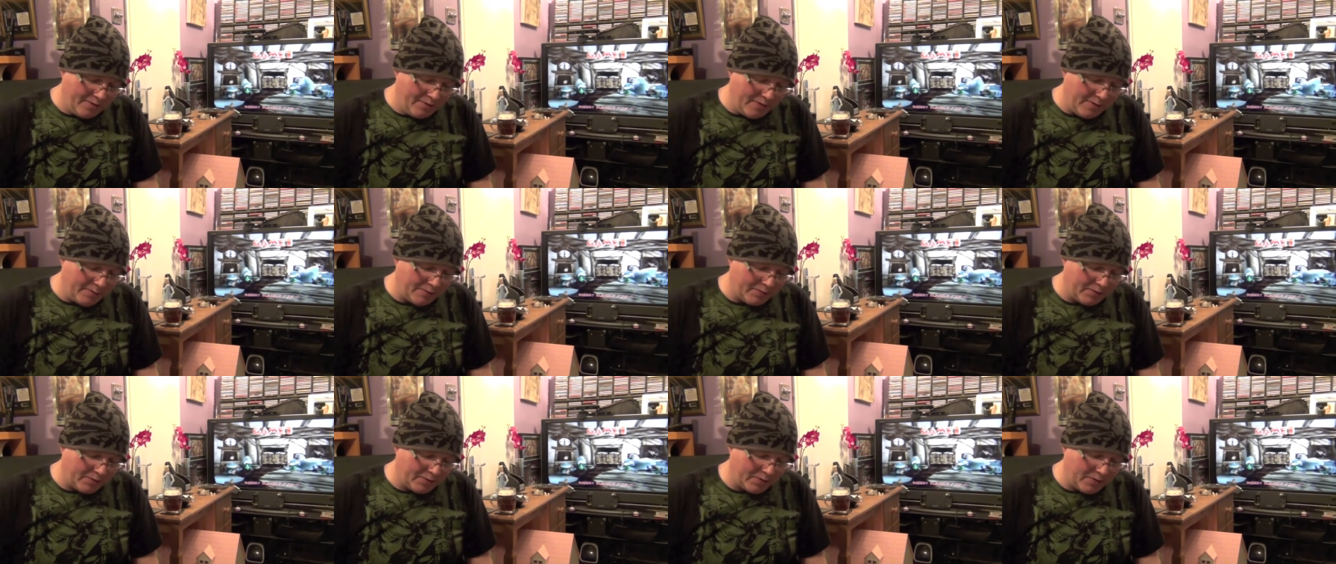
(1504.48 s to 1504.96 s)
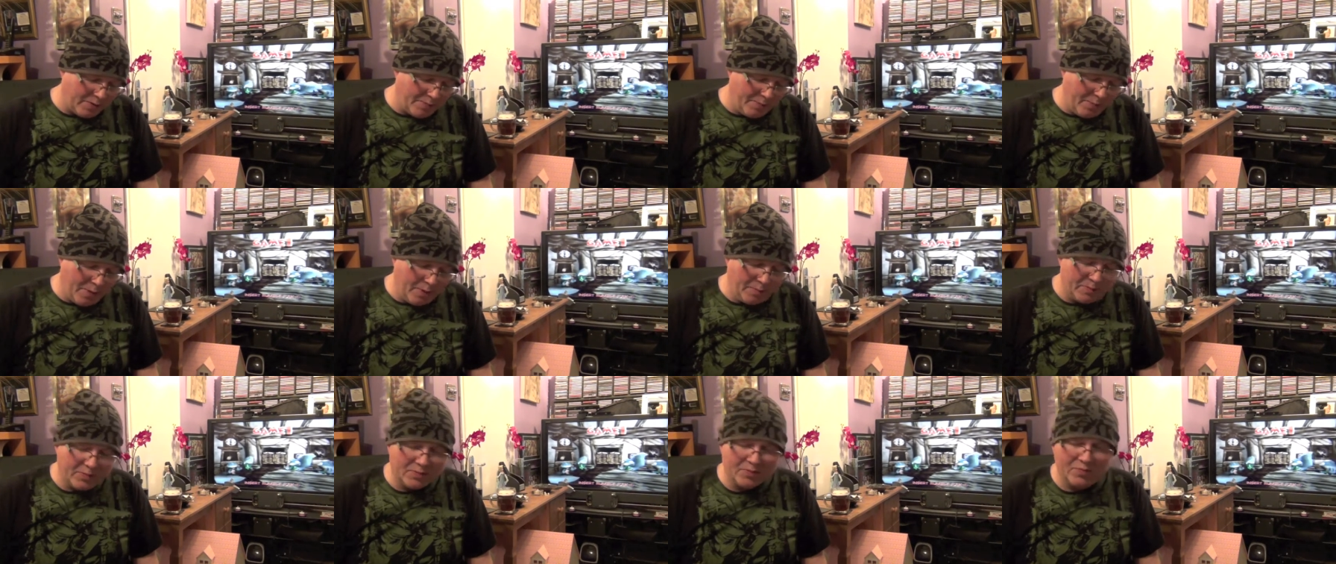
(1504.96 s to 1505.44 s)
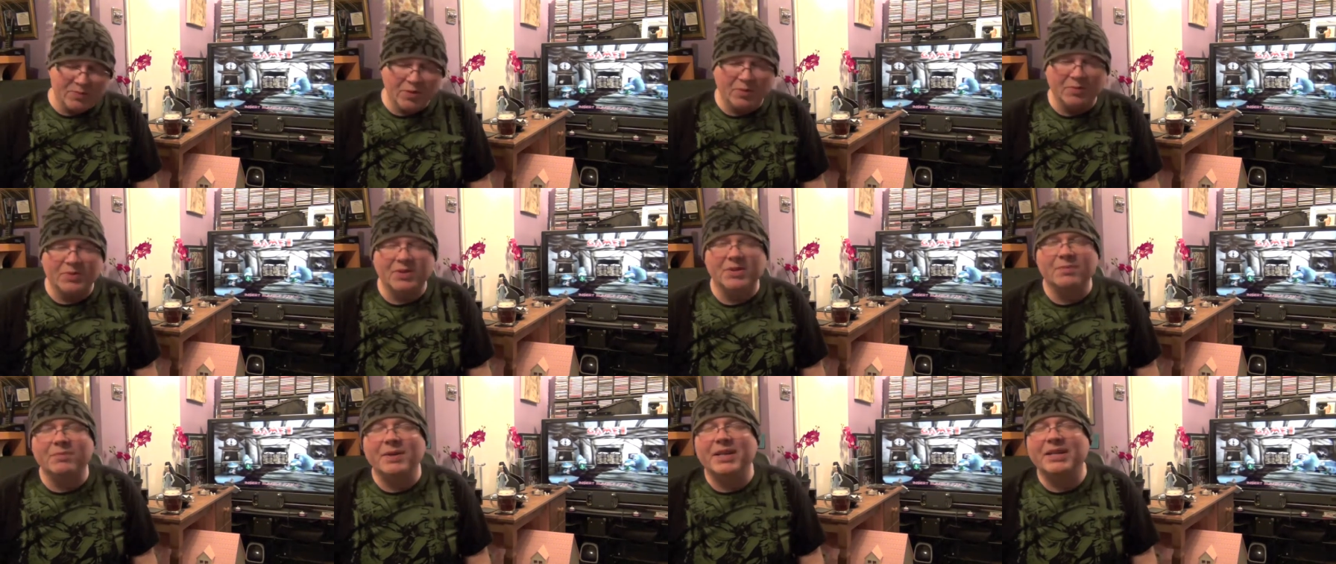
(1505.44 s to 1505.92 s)
of it sort of
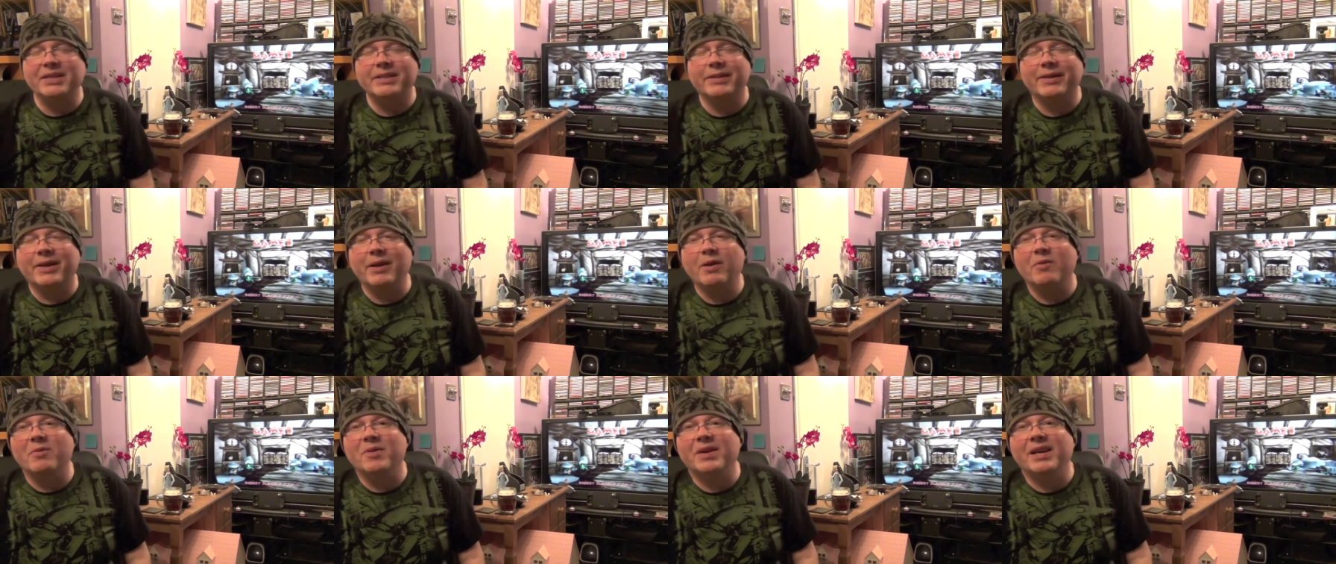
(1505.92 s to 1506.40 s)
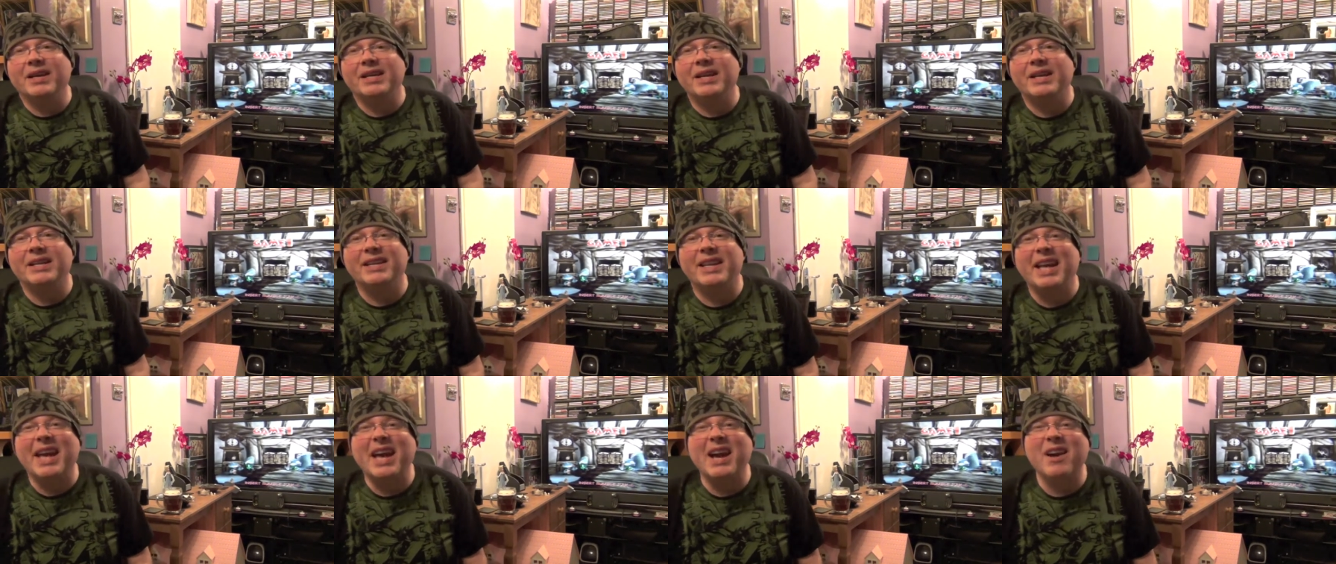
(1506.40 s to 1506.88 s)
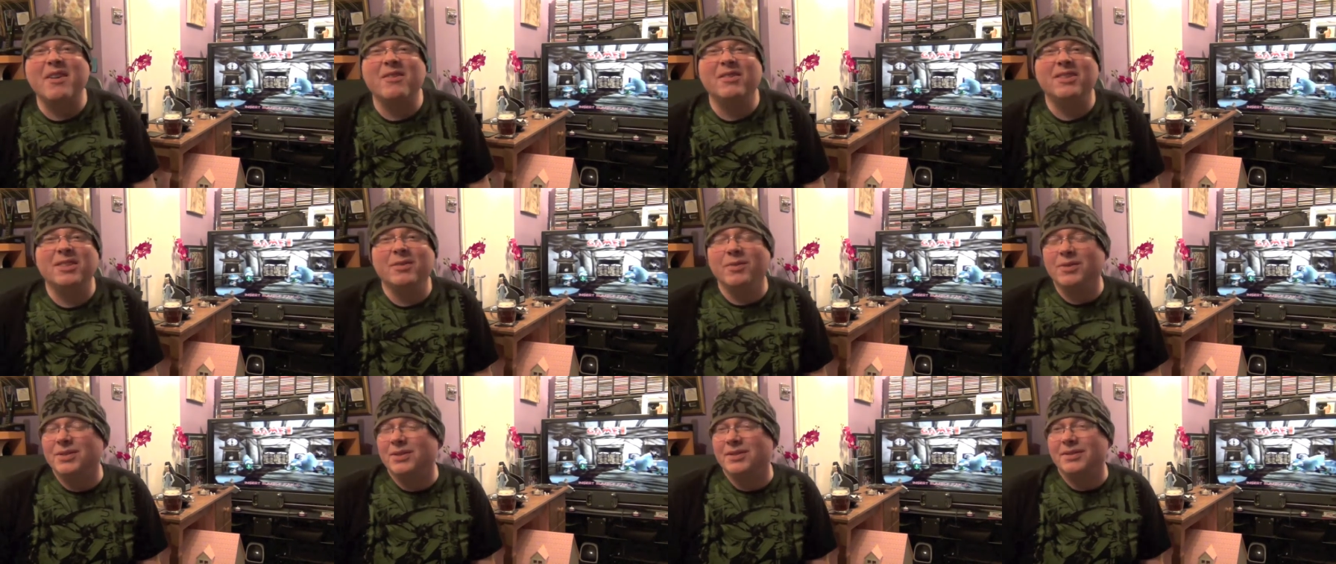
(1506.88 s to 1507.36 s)
prompted me to go and get it now,
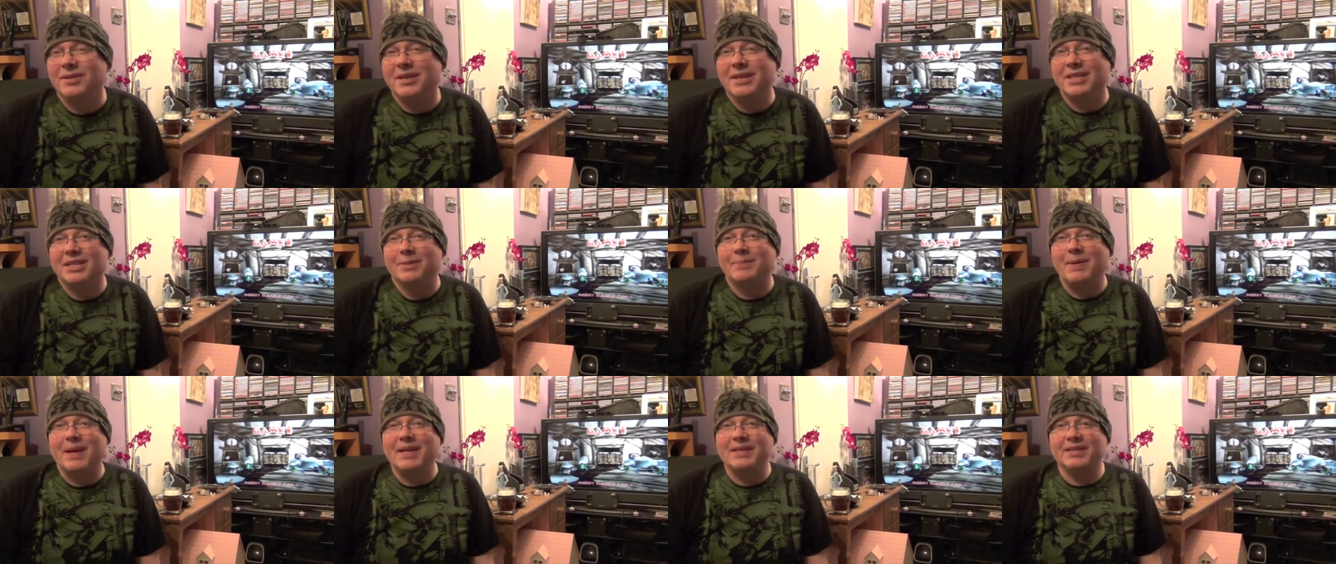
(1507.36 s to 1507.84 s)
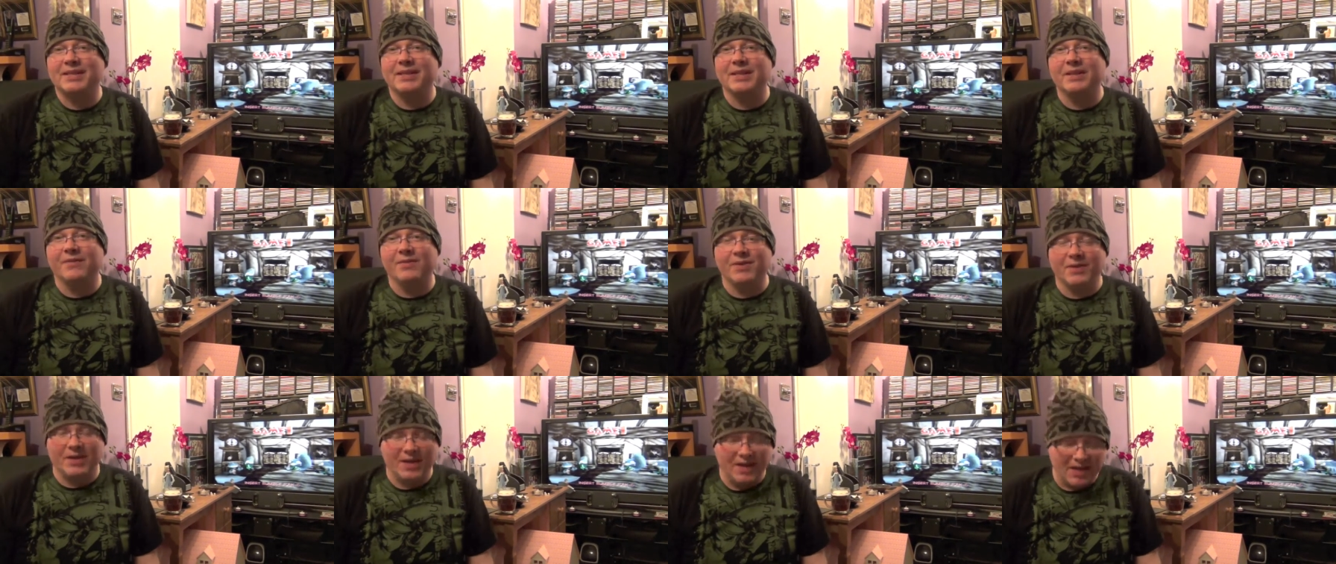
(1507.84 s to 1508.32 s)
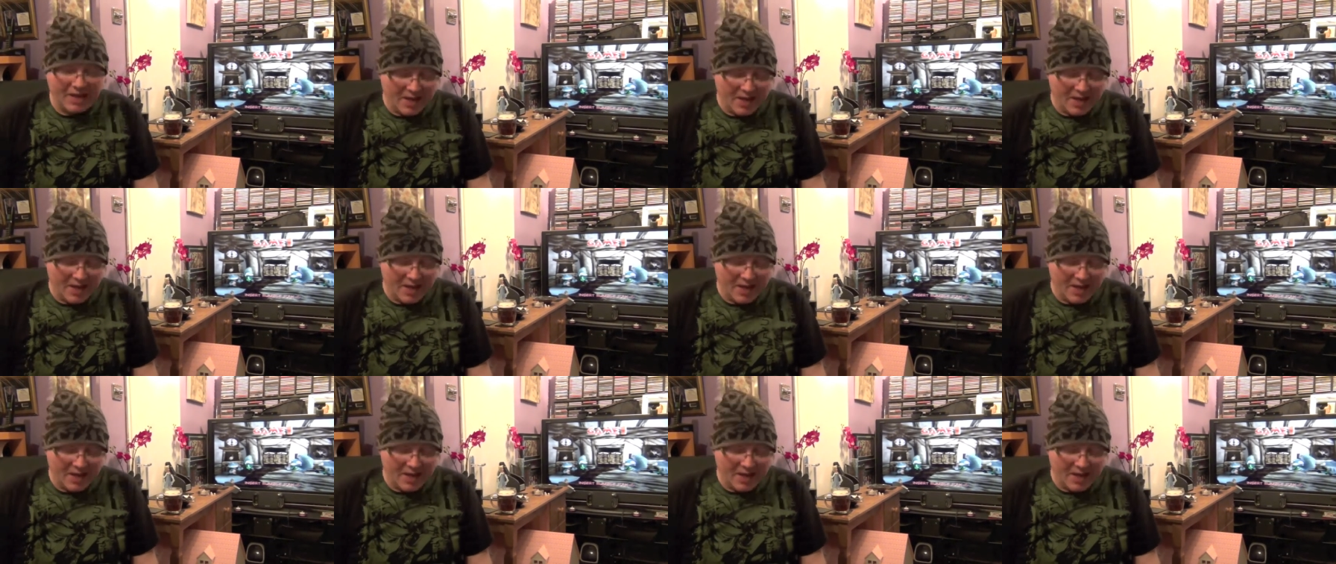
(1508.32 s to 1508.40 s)
and it wasn't expensive.